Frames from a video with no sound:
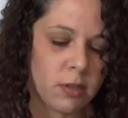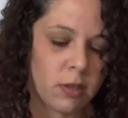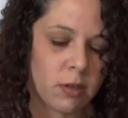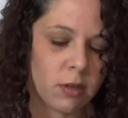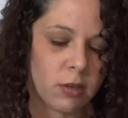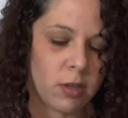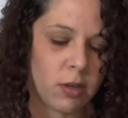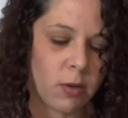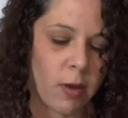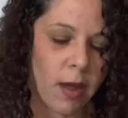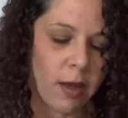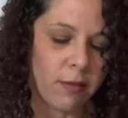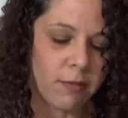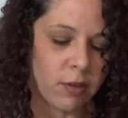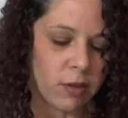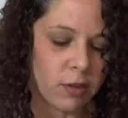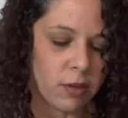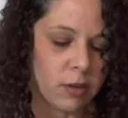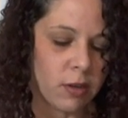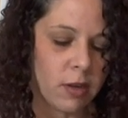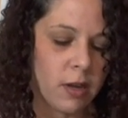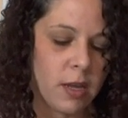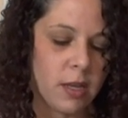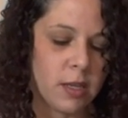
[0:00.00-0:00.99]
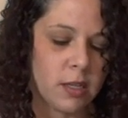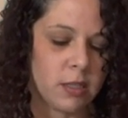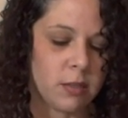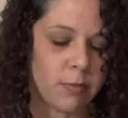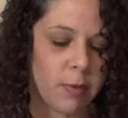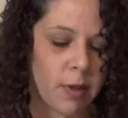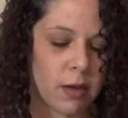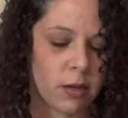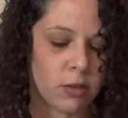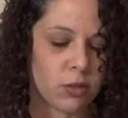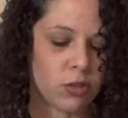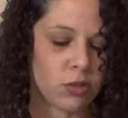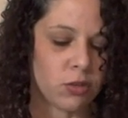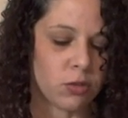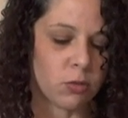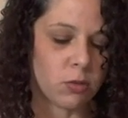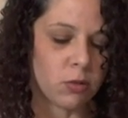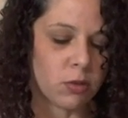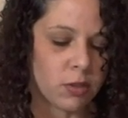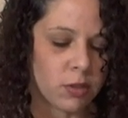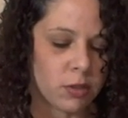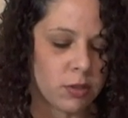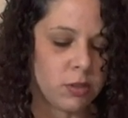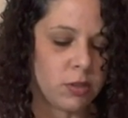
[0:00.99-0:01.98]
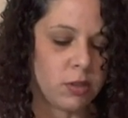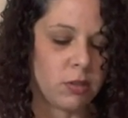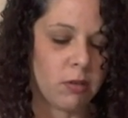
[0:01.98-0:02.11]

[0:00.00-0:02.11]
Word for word: You know, you have your Spanish stores,